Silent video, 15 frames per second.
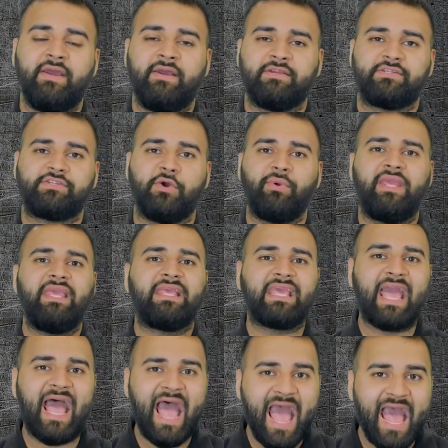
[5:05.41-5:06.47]
So he
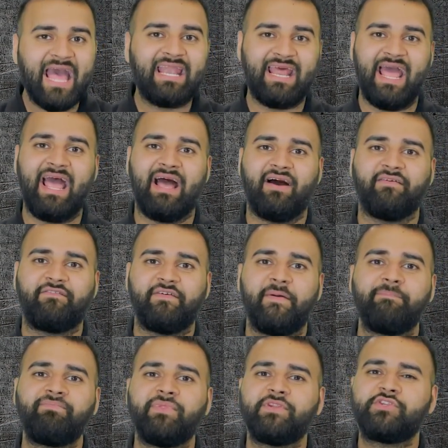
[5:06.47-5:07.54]
can have
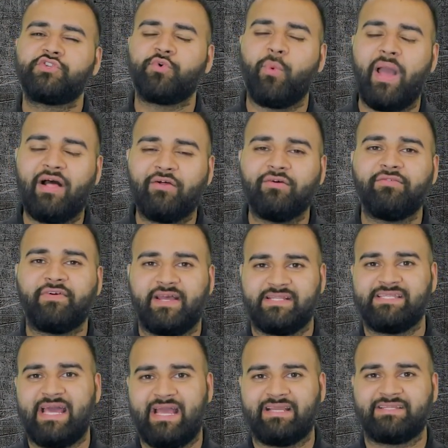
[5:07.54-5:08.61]
12
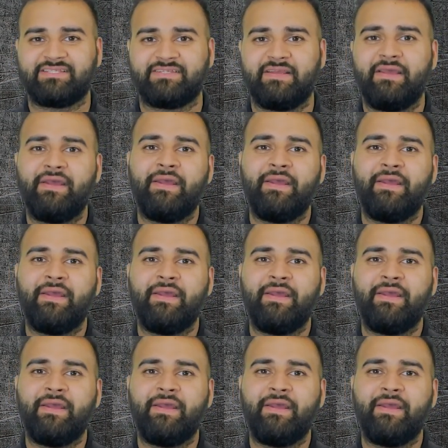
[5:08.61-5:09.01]
attacks.